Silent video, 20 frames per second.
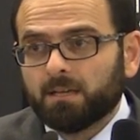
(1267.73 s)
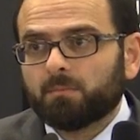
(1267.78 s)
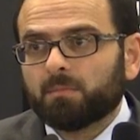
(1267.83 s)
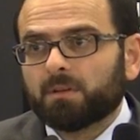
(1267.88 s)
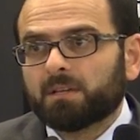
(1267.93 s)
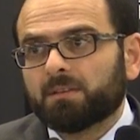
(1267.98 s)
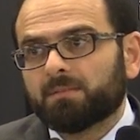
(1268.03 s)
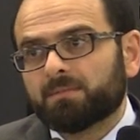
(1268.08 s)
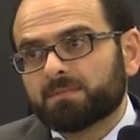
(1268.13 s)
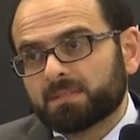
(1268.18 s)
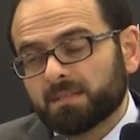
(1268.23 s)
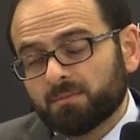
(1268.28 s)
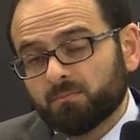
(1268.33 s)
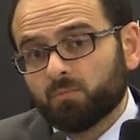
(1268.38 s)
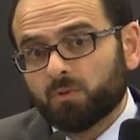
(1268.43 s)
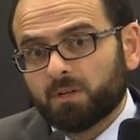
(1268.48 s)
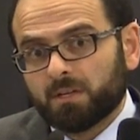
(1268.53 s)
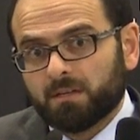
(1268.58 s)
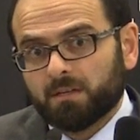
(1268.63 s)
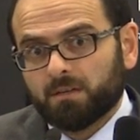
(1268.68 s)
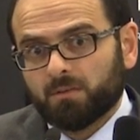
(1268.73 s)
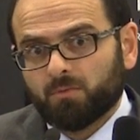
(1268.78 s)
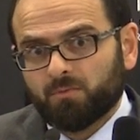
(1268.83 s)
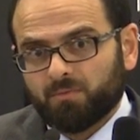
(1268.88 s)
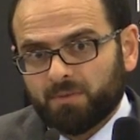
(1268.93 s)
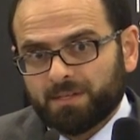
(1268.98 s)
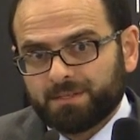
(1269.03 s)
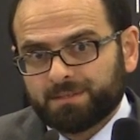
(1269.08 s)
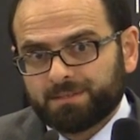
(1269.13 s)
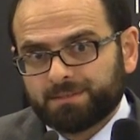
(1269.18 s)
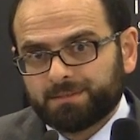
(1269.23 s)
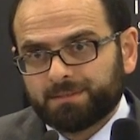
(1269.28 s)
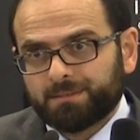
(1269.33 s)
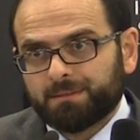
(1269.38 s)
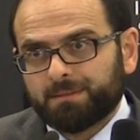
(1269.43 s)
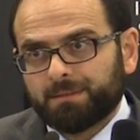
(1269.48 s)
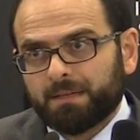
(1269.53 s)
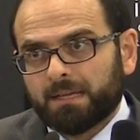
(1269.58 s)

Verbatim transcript: But if someone of us uh,